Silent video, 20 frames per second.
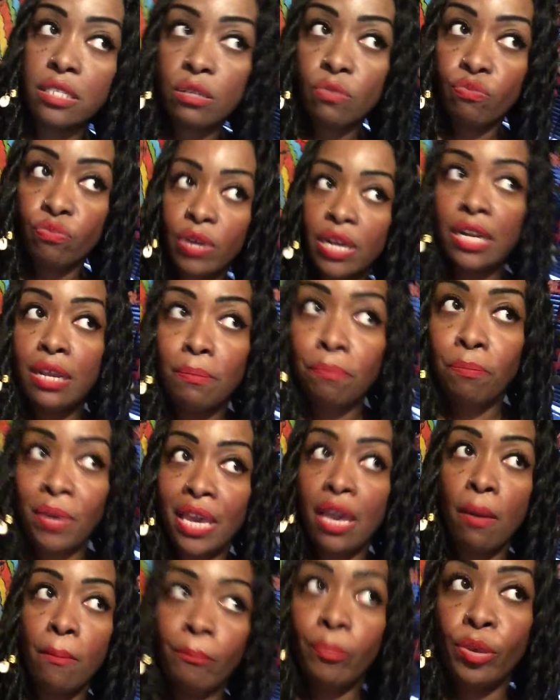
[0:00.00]
to really
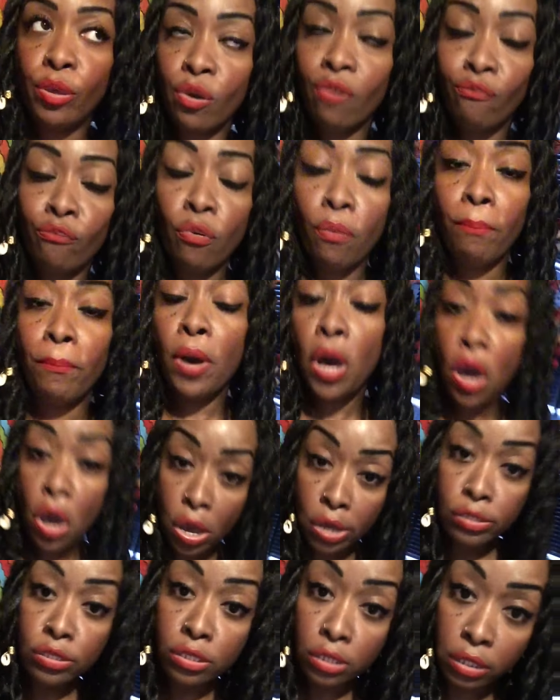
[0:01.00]
be a beautiful
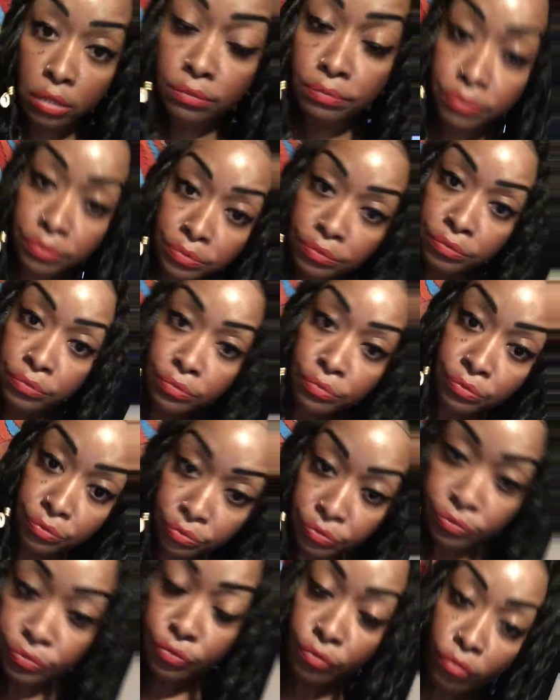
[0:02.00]
person?
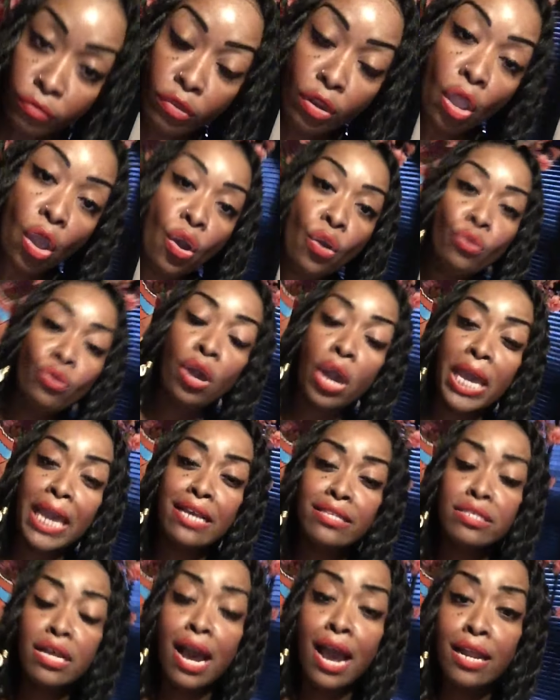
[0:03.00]
Okay,
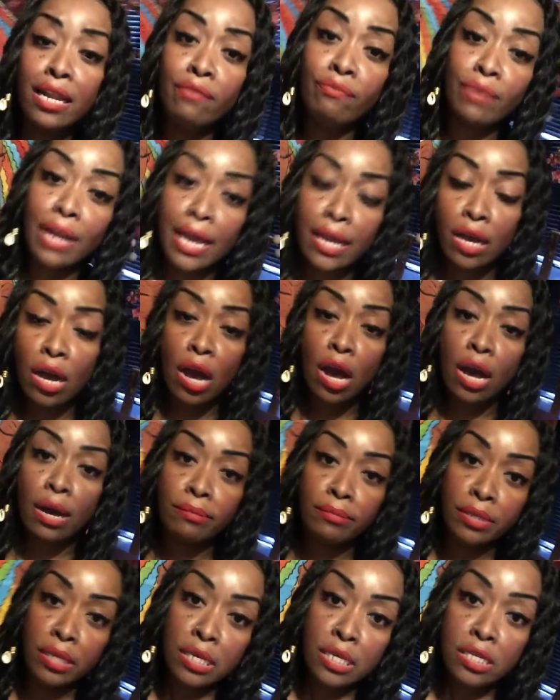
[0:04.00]
it's kind of like
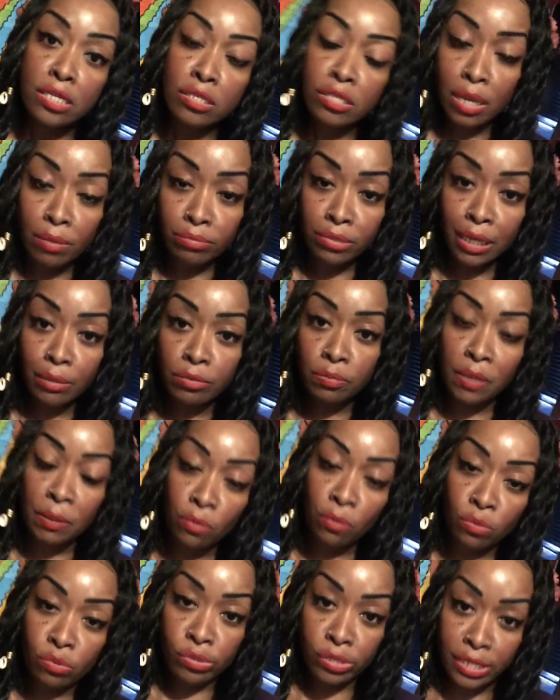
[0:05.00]
um sometimes
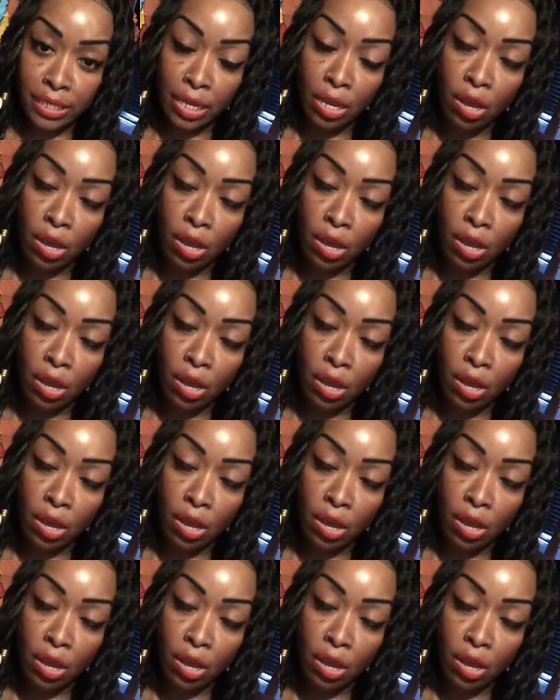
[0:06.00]
people will see